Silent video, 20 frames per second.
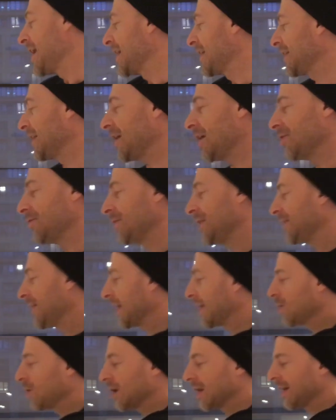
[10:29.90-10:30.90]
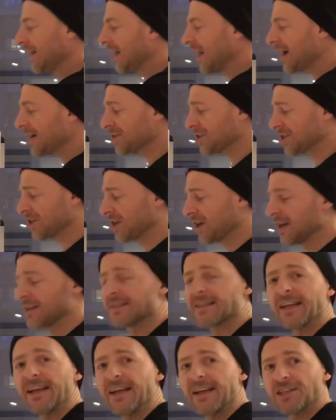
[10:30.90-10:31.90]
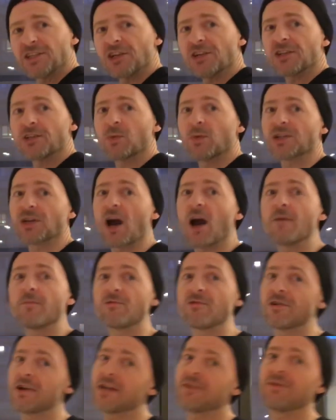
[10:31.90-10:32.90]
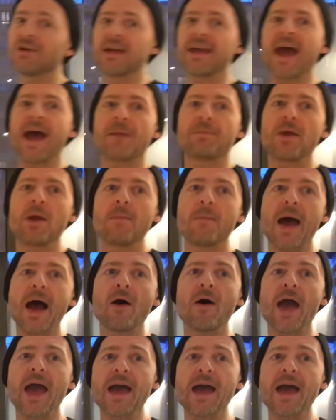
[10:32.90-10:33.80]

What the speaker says: They call it lush, delicious, which I'm really, really happy about.